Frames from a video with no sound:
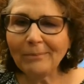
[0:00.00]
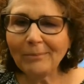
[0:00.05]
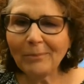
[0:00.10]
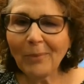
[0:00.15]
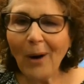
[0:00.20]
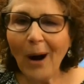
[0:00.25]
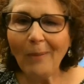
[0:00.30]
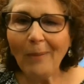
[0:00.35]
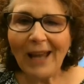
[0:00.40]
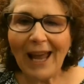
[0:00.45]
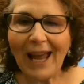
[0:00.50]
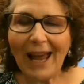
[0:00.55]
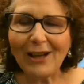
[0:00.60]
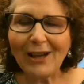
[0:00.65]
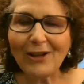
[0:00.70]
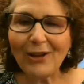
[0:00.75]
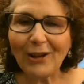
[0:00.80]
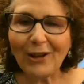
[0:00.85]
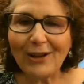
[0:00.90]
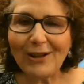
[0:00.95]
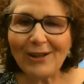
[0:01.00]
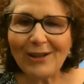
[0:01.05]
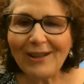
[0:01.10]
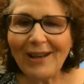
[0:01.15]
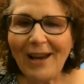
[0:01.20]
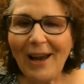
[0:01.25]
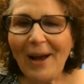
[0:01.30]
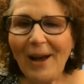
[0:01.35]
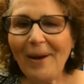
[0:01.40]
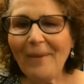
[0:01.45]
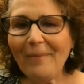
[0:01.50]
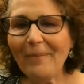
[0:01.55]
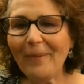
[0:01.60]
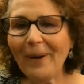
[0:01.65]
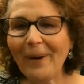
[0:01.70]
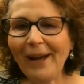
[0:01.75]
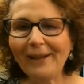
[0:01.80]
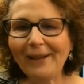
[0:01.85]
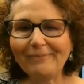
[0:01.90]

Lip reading: probably ageless, but